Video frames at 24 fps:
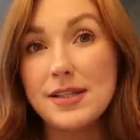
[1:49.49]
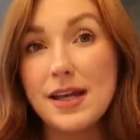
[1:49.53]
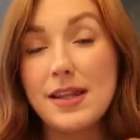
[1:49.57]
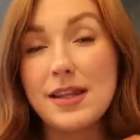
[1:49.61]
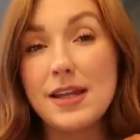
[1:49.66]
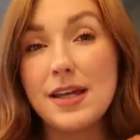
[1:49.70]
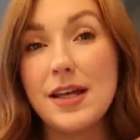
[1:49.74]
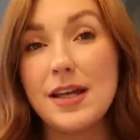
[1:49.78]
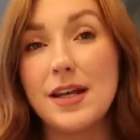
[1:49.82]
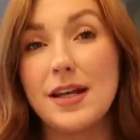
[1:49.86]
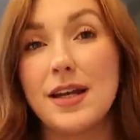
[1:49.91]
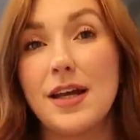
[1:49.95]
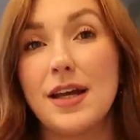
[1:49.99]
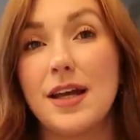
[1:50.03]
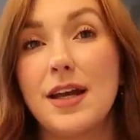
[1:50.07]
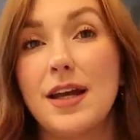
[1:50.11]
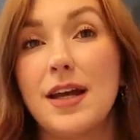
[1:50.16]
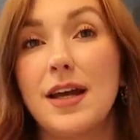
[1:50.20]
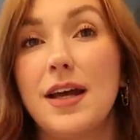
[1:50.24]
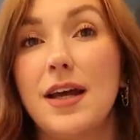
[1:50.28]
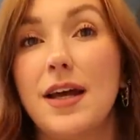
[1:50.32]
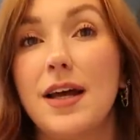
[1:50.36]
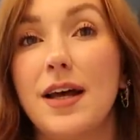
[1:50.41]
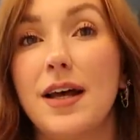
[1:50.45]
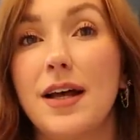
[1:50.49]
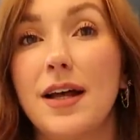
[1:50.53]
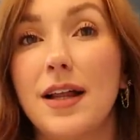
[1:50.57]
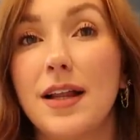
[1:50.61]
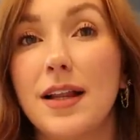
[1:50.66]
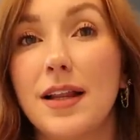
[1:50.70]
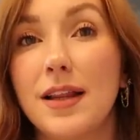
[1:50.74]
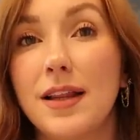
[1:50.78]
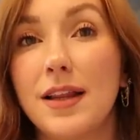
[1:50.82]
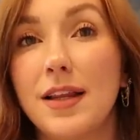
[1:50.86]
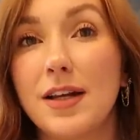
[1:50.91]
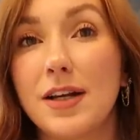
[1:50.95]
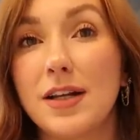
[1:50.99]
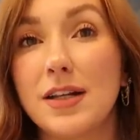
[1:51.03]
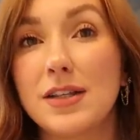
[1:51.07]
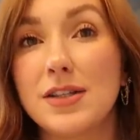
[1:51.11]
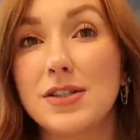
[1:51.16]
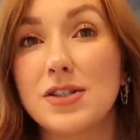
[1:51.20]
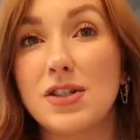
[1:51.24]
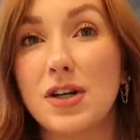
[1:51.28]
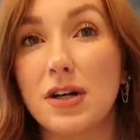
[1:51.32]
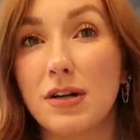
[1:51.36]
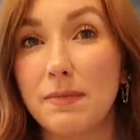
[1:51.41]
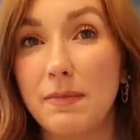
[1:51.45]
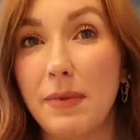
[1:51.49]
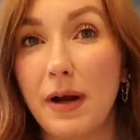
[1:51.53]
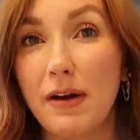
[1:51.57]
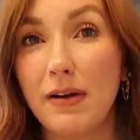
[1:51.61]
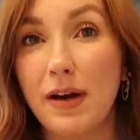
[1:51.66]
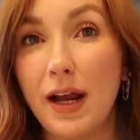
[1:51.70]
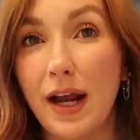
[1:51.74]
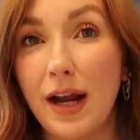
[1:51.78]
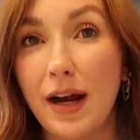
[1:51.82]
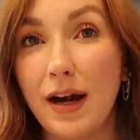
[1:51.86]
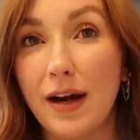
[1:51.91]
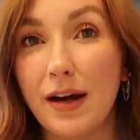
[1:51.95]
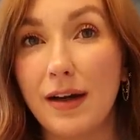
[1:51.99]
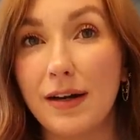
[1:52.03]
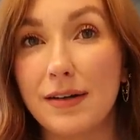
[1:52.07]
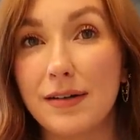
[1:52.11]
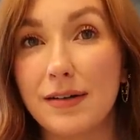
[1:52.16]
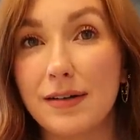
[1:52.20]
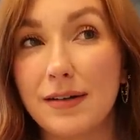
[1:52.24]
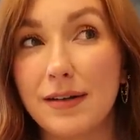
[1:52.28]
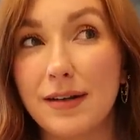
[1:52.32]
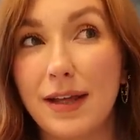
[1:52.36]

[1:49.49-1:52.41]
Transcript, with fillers: And then look at the dark brown hair.